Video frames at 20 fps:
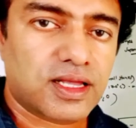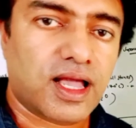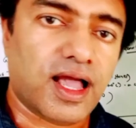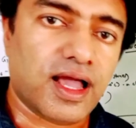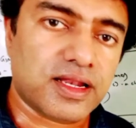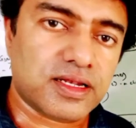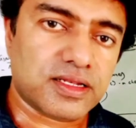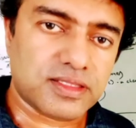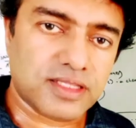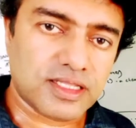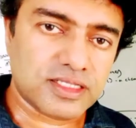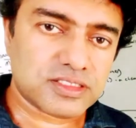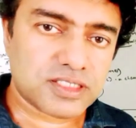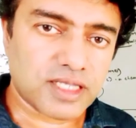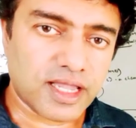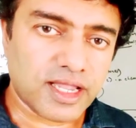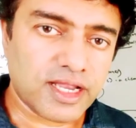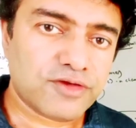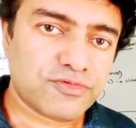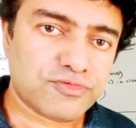And this
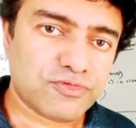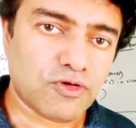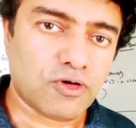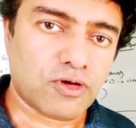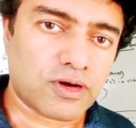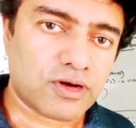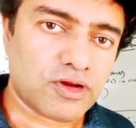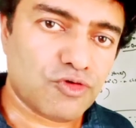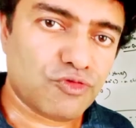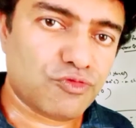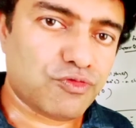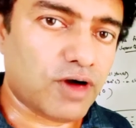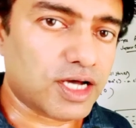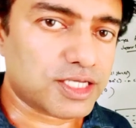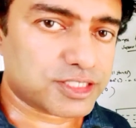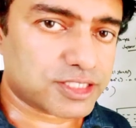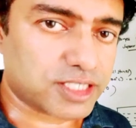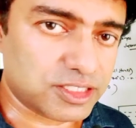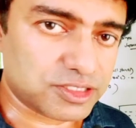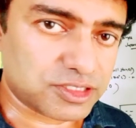aid for
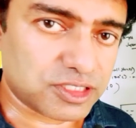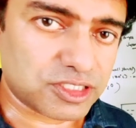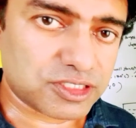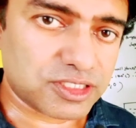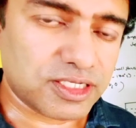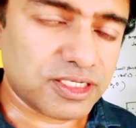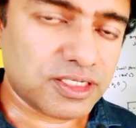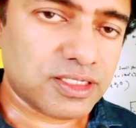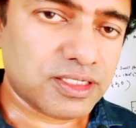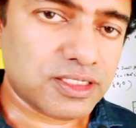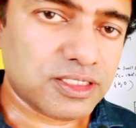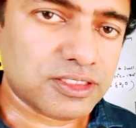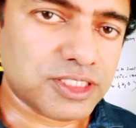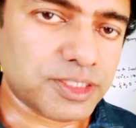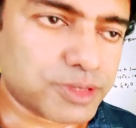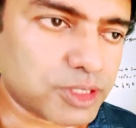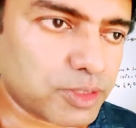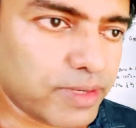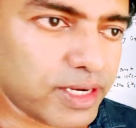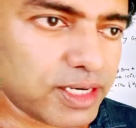fast construction
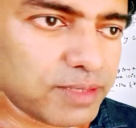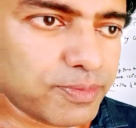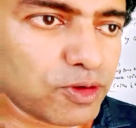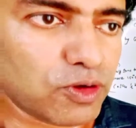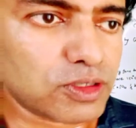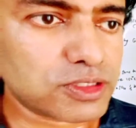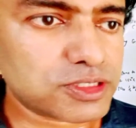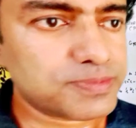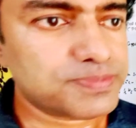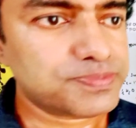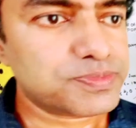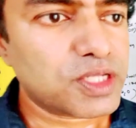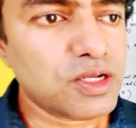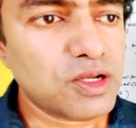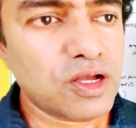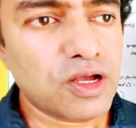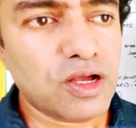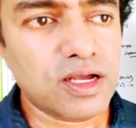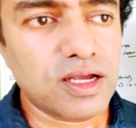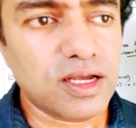gypsum aid, because
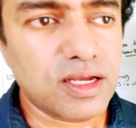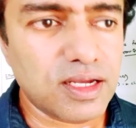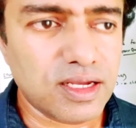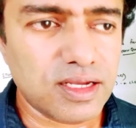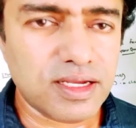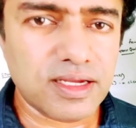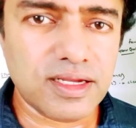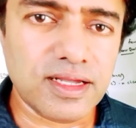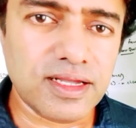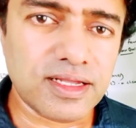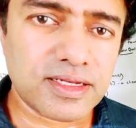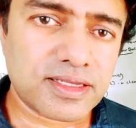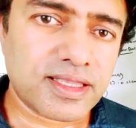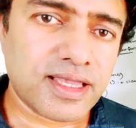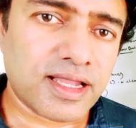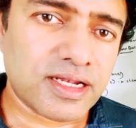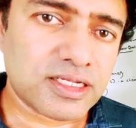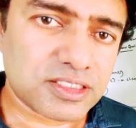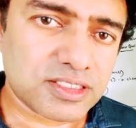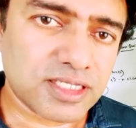it
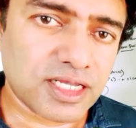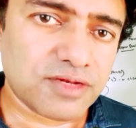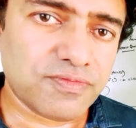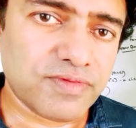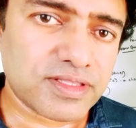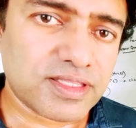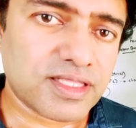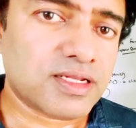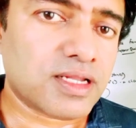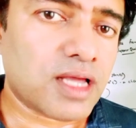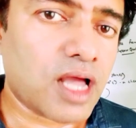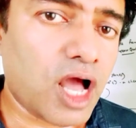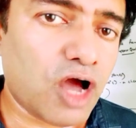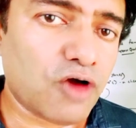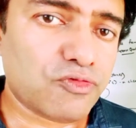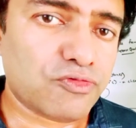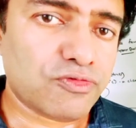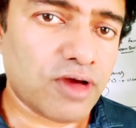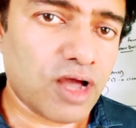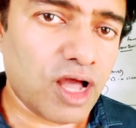can set within
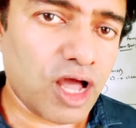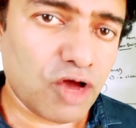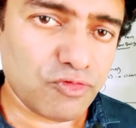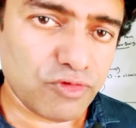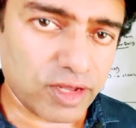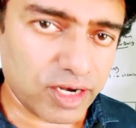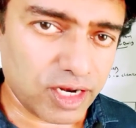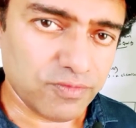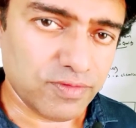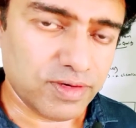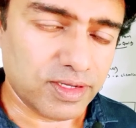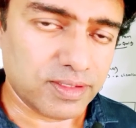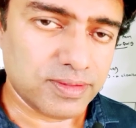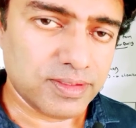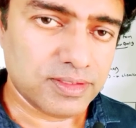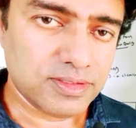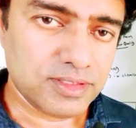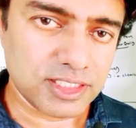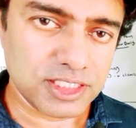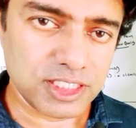half half an hour.
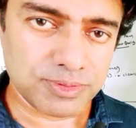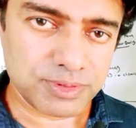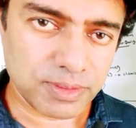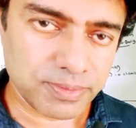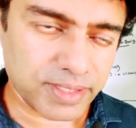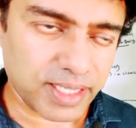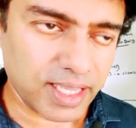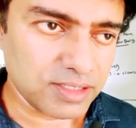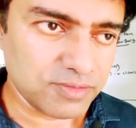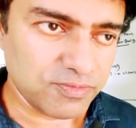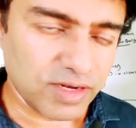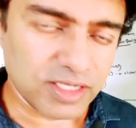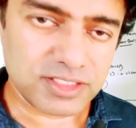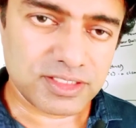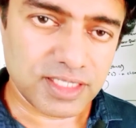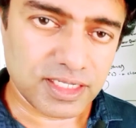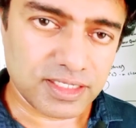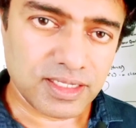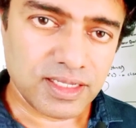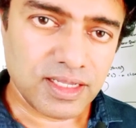The gypsum can will
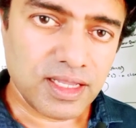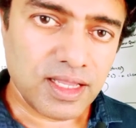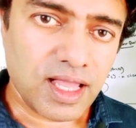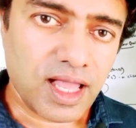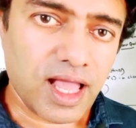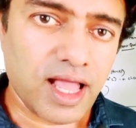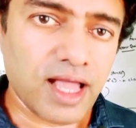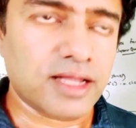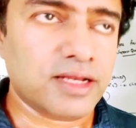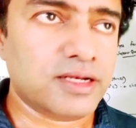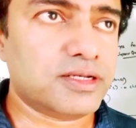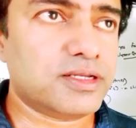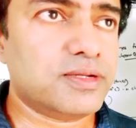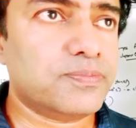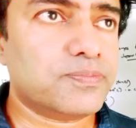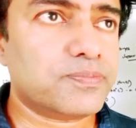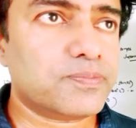set, and